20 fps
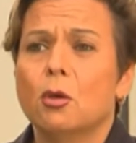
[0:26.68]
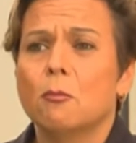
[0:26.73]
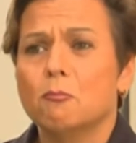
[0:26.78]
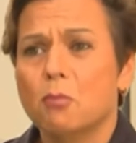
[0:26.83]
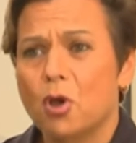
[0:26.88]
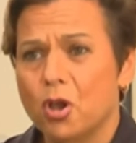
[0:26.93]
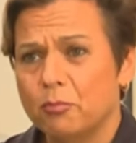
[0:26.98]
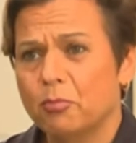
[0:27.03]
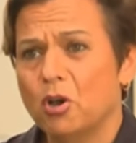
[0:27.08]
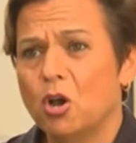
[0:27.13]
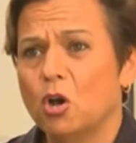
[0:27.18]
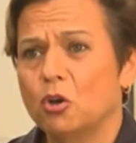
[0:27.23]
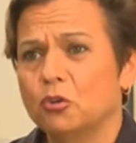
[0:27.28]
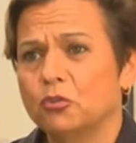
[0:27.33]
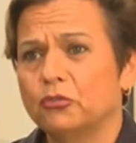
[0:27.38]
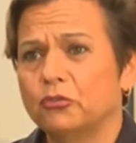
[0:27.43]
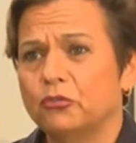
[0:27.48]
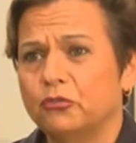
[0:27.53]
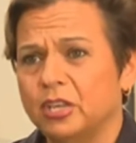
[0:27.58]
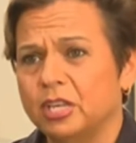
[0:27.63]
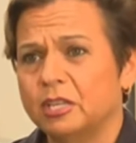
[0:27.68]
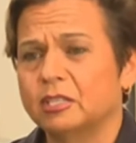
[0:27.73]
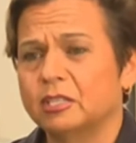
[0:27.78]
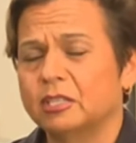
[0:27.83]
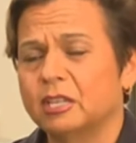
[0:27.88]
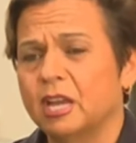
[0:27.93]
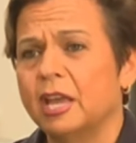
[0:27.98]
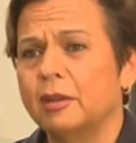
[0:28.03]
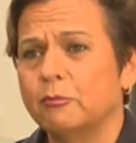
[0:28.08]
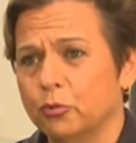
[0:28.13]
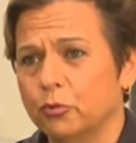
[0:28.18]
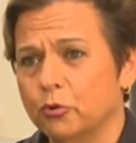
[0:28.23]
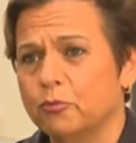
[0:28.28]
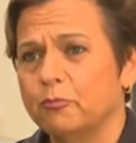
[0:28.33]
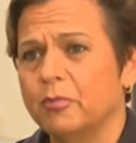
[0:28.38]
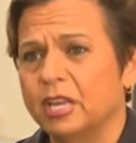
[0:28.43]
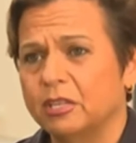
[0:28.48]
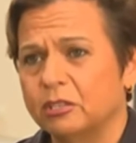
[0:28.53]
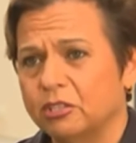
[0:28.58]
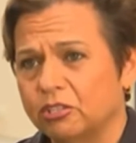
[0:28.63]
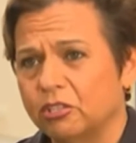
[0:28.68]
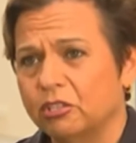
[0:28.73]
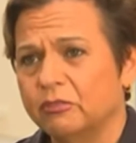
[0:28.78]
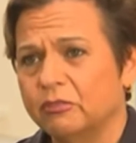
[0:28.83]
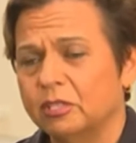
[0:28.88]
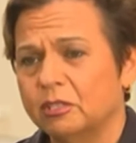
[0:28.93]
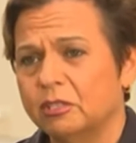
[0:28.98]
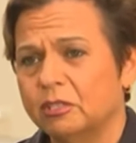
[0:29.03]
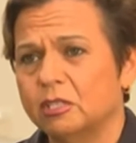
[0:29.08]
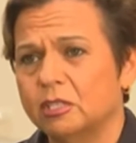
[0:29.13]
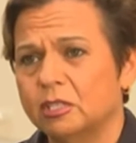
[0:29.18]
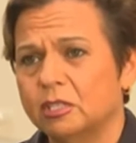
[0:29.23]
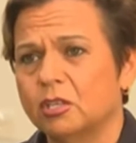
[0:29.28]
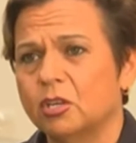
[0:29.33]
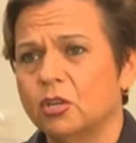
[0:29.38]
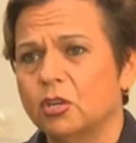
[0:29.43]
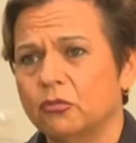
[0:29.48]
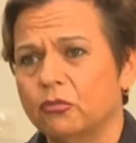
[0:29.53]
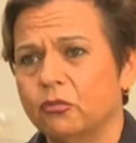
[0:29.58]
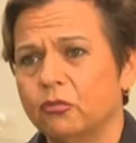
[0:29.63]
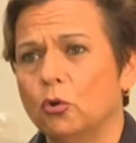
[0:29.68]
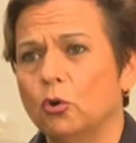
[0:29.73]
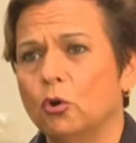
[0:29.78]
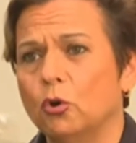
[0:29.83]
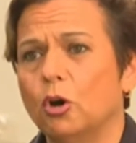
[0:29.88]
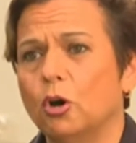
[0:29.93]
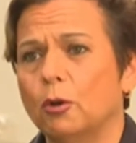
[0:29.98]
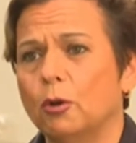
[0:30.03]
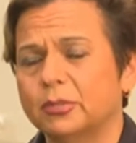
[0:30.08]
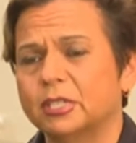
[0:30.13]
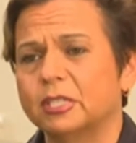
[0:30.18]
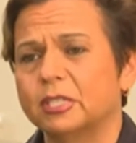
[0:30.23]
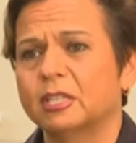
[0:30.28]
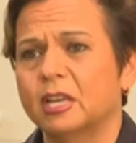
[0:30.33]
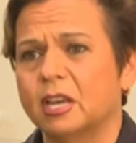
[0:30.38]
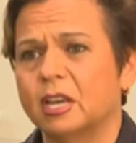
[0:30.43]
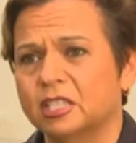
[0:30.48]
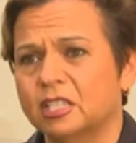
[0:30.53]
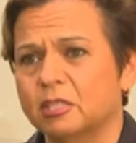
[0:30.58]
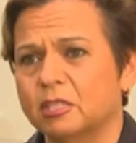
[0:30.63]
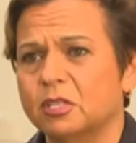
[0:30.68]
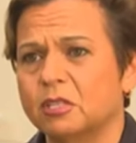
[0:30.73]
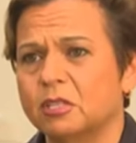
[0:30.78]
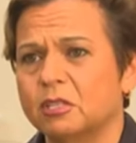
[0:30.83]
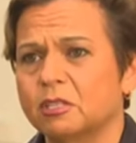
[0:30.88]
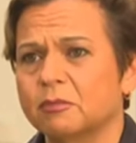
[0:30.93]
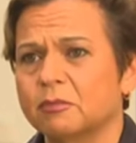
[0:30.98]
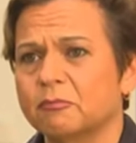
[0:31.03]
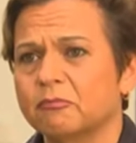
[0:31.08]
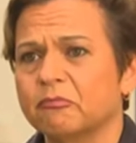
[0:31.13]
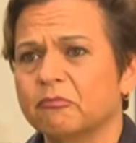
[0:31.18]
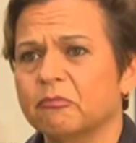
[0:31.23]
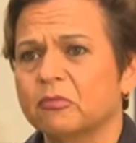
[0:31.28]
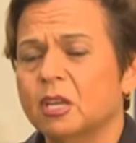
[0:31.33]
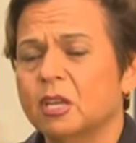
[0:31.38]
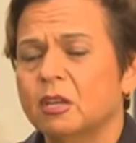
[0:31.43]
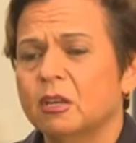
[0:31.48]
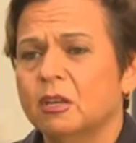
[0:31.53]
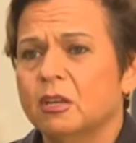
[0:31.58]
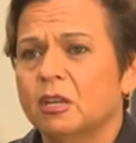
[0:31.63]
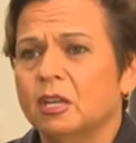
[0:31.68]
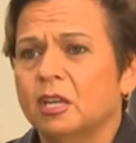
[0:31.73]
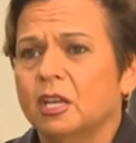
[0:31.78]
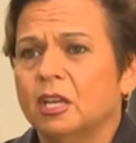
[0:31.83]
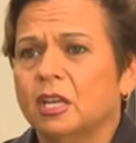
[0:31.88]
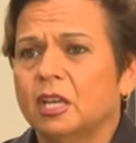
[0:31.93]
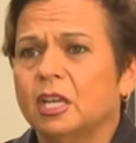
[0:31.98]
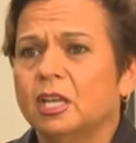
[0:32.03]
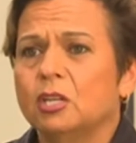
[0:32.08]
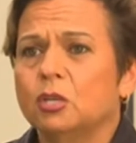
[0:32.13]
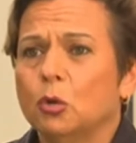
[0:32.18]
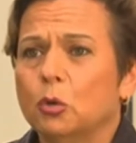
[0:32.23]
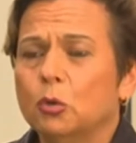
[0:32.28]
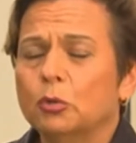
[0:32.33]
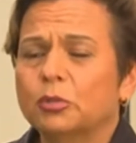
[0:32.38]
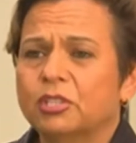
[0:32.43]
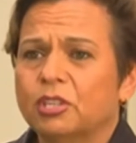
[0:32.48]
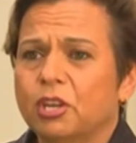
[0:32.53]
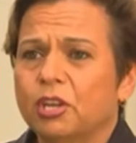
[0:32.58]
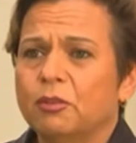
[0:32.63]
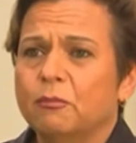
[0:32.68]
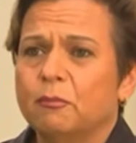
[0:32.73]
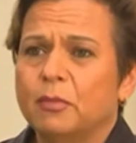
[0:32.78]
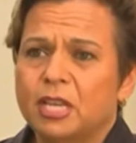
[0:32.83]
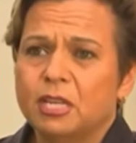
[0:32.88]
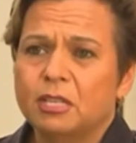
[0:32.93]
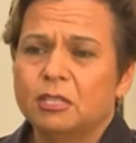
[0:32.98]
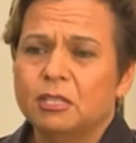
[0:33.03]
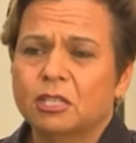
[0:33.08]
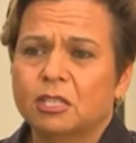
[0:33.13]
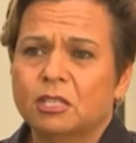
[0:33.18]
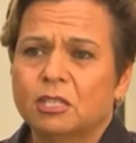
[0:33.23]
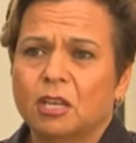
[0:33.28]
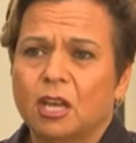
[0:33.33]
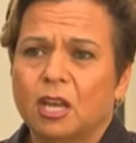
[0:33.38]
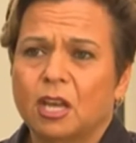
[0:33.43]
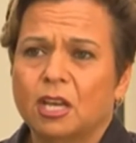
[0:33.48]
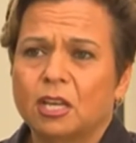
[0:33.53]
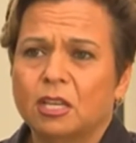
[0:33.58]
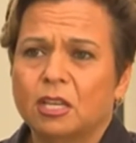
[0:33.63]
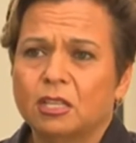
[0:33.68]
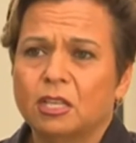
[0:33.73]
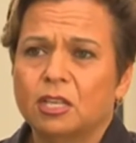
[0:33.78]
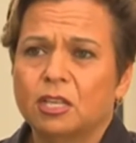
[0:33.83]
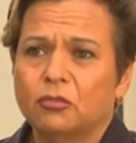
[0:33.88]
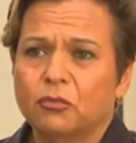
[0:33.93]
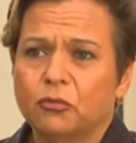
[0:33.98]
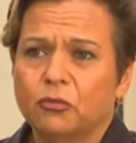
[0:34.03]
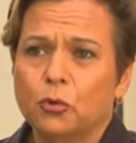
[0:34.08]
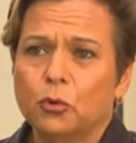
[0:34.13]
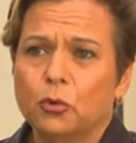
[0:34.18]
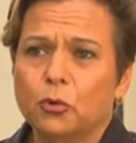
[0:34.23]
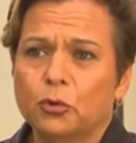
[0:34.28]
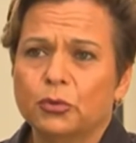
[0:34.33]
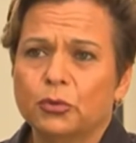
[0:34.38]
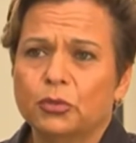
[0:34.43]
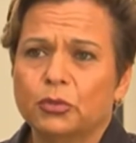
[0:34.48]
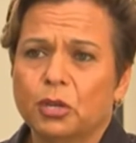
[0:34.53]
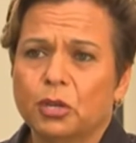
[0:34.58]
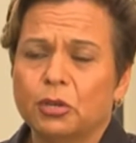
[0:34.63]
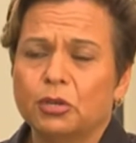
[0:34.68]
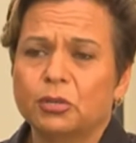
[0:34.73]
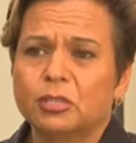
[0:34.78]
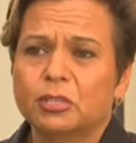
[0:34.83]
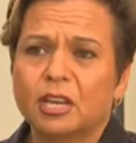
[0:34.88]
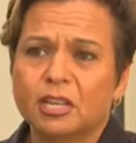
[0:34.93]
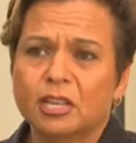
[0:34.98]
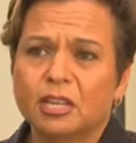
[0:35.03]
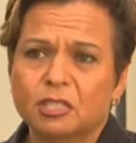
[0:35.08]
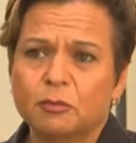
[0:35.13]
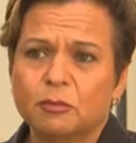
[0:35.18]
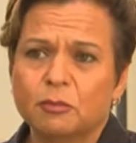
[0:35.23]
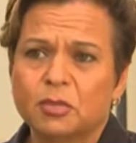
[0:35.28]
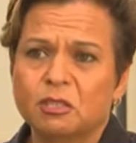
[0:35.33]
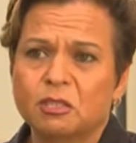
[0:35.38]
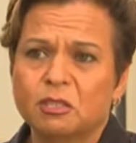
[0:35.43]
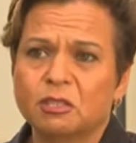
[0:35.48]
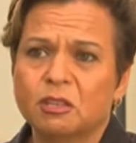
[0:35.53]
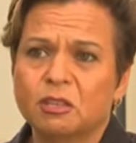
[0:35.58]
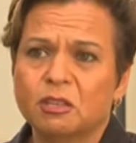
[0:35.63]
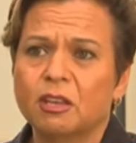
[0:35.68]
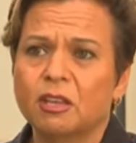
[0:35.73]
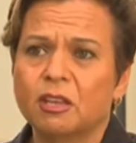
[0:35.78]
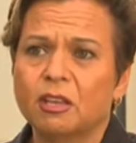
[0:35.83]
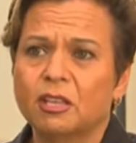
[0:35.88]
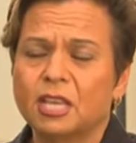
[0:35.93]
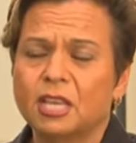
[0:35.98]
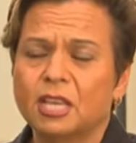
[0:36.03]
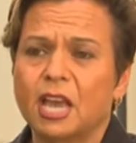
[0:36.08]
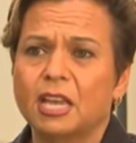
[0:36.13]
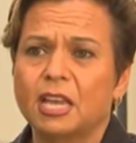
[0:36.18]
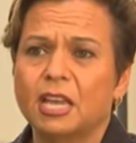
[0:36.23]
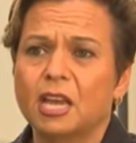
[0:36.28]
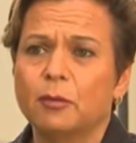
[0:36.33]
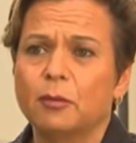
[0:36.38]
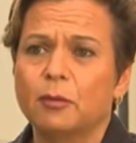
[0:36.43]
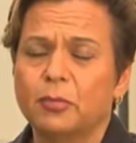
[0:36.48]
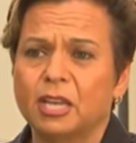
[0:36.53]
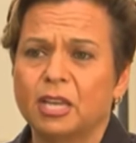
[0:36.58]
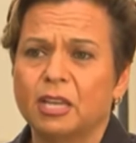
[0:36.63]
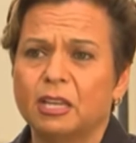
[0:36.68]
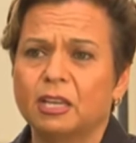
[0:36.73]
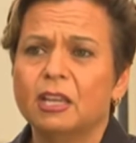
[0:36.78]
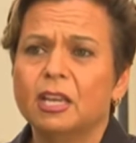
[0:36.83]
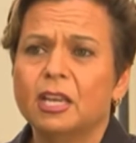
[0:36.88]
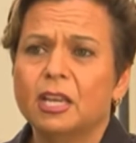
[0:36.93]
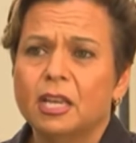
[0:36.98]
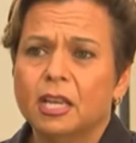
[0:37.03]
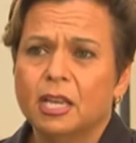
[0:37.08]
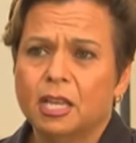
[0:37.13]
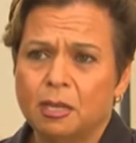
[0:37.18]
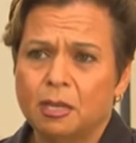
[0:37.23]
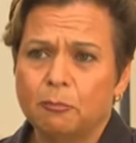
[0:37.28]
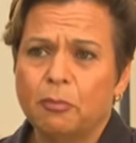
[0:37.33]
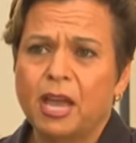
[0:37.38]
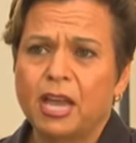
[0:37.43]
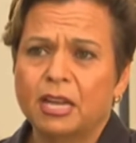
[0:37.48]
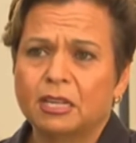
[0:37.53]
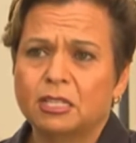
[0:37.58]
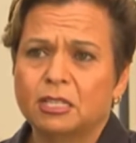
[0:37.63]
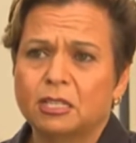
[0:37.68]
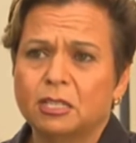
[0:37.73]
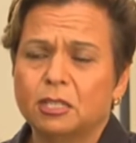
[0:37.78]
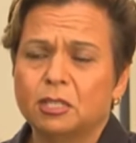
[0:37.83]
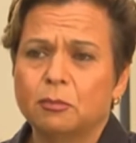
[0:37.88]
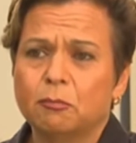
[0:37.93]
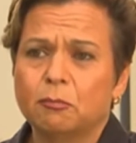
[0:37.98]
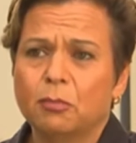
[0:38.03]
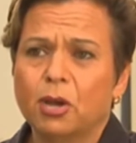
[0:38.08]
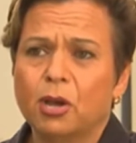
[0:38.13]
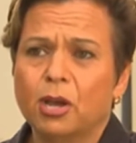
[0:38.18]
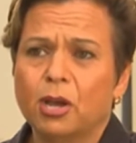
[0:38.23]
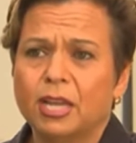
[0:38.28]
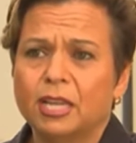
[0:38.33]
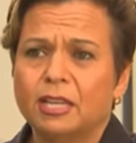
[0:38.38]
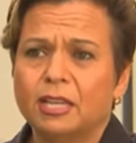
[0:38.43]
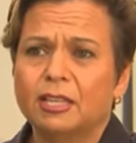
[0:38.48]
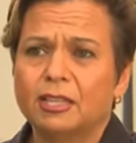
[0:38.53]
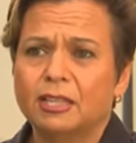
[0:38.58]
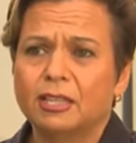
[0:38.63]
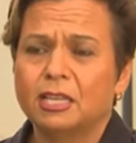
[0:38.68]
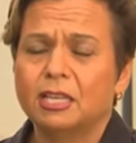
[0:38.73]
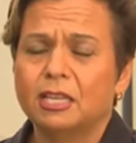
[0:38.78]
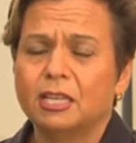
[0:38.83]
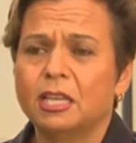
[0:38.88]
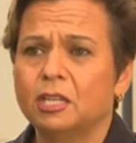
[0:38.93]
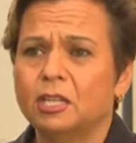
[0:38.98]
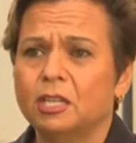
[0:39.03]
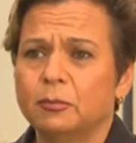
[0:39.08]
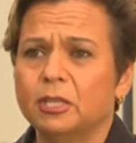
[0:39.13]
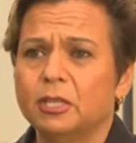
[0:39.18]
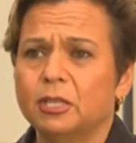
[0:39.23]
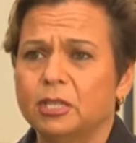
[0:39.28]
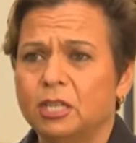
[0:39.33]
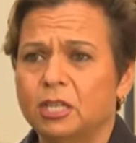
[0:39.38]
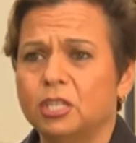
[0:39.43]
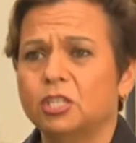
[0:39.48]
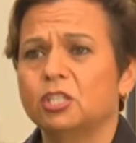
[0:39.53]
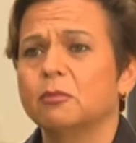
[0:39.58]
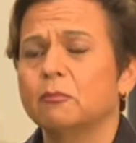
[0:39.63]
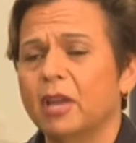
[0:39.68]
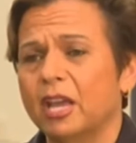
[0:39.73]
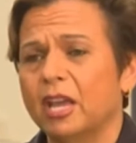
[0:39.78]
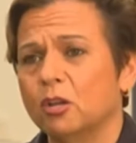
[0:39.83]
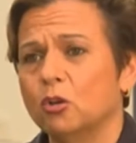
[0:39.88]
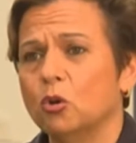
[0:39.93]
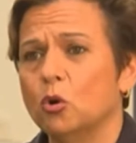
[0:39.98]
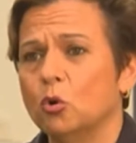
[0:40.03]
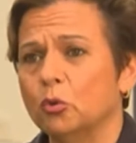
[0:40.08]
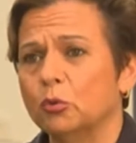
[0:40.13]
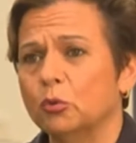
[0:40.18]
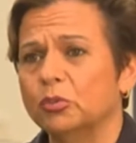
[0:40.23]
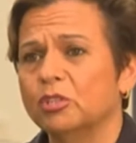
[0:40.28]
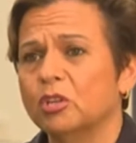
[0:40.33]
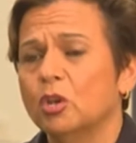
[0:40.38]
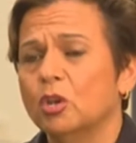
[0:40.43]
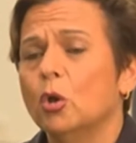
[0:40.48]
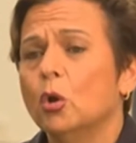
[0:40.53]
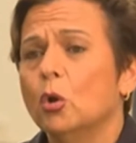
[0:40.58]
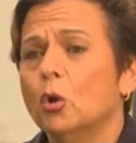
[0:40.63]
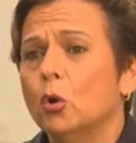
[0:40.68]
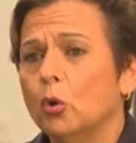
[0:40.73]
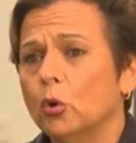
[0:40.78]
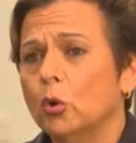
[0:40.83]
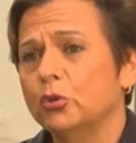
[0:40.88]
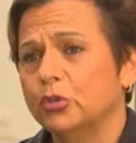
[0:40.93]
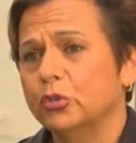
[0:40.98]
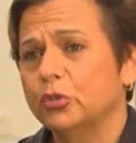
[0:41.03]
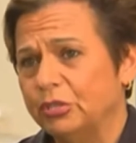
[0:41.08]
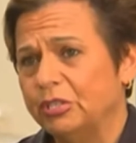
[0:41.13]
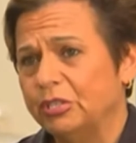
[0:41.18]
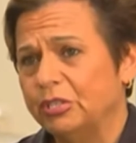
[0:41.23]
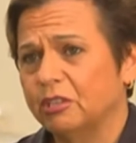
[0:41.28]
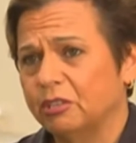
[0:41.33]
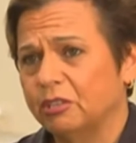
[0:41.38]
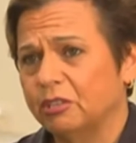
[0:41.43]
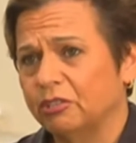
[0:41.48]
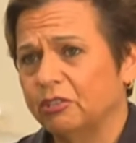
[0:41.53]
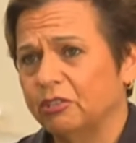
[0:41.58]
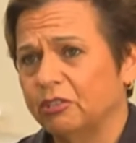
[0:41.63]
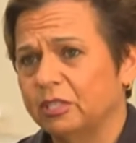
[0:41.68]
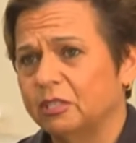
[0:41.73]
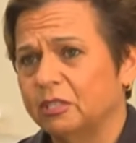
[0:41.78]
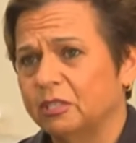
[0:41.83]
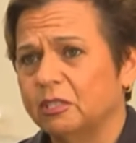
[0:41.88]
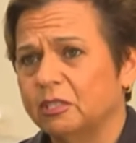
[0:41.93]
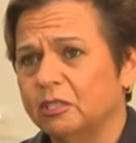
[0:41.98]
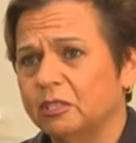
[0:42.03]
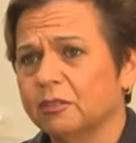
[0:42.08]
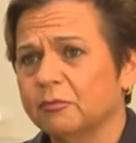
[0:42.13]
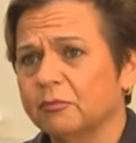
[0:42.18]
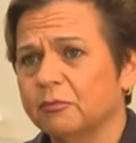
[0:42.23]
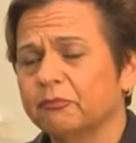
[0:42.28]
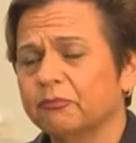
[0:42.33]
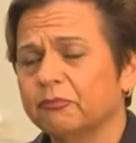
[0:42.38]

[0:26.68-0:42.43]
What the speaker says: mobile, fixed, and broadband services for Optus customers. It also means that for those customers, they are being impacted by the inability to make calls or use their services.